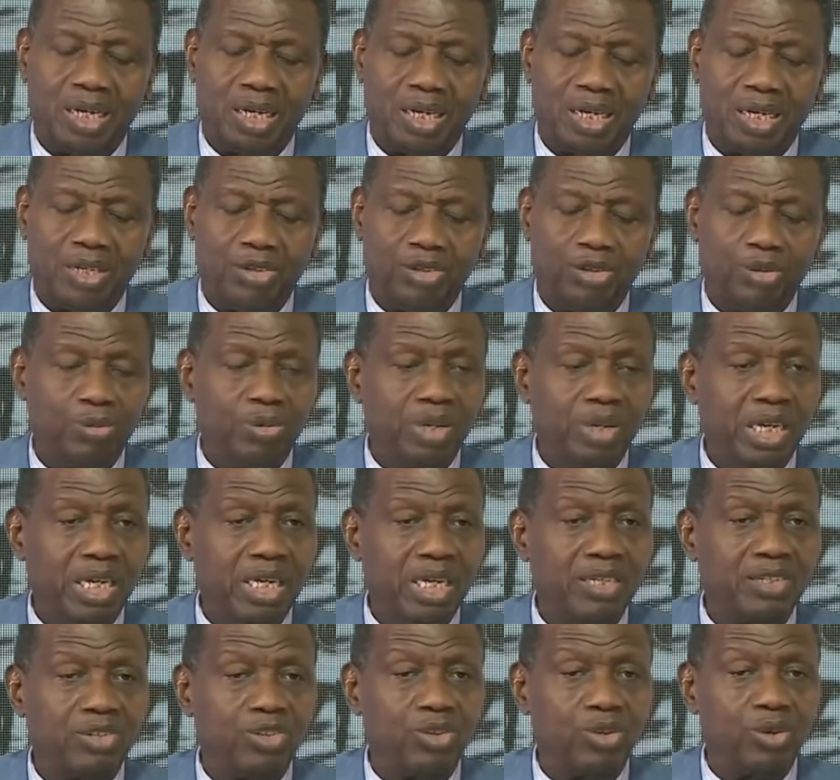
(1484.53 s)
and you
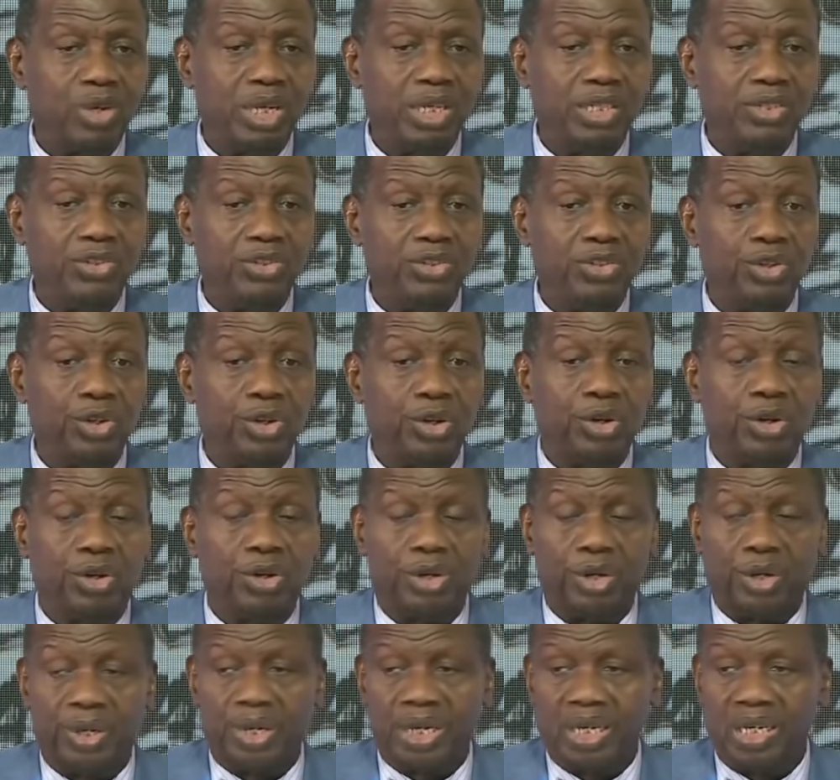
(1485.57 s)
begin to
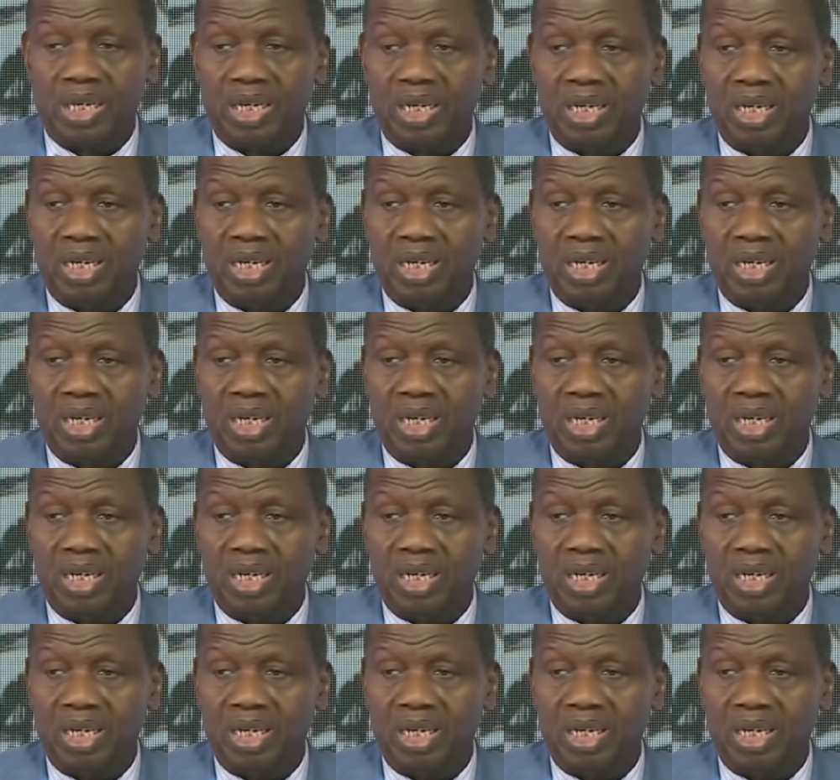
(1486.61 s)
enjoy